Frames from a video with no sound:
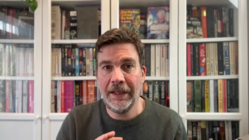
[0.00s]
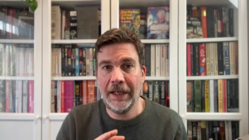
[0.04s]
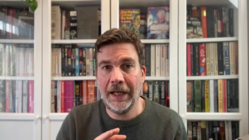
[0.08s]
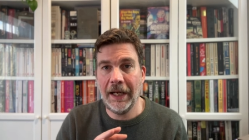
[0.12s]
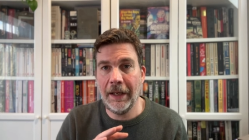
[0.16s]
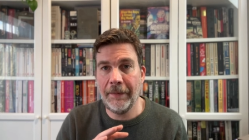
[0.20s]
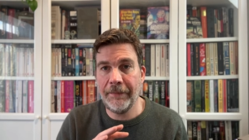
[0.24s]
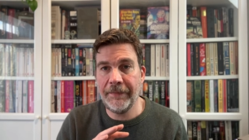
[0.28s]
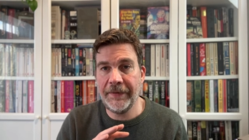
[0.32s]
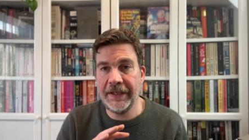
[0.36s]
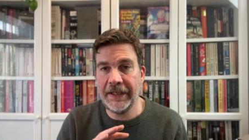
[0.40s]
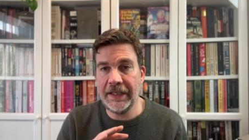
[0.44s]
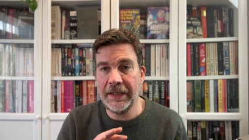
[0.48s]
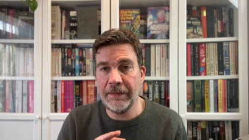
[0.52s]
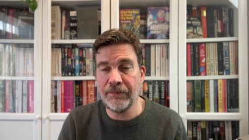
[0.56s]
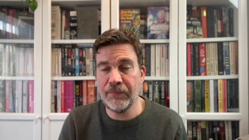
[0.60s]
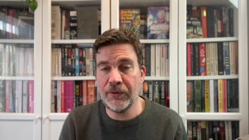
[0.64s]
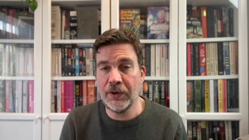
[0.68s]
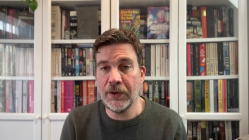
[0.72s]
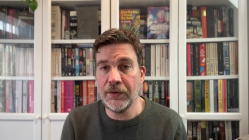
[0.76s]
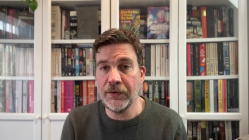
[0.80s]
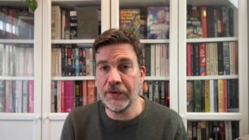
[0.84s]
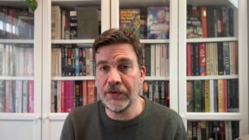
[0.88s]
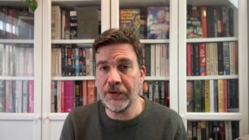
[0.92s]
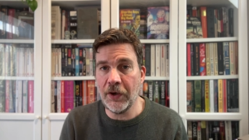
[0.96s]
The
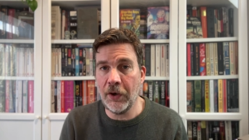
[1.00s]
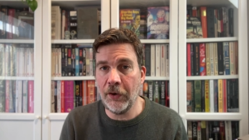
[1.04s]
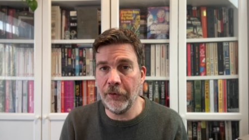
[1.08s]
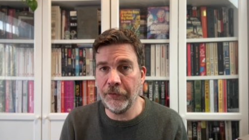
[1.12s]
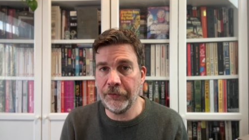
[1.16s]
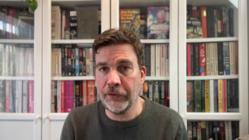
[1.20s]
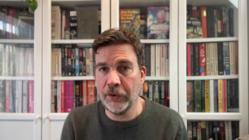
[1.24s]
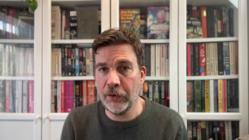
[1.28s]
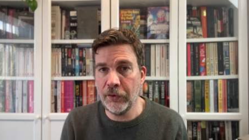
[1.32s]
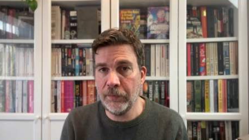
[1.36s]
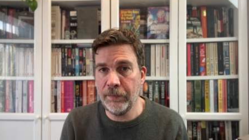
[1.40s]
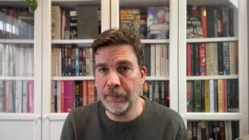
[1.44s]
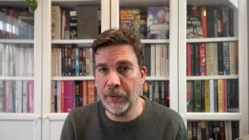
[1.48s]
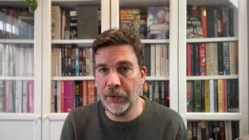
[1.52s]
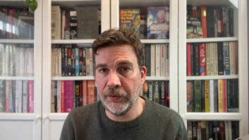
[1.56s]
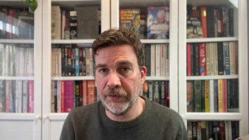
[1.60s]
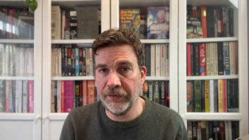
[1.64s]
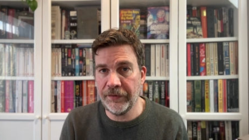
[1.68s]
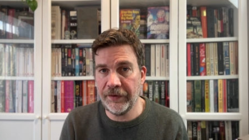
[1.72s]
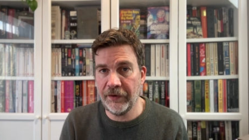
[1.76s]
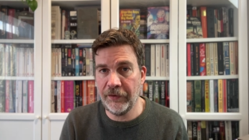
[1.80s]
Prudence Osgood books,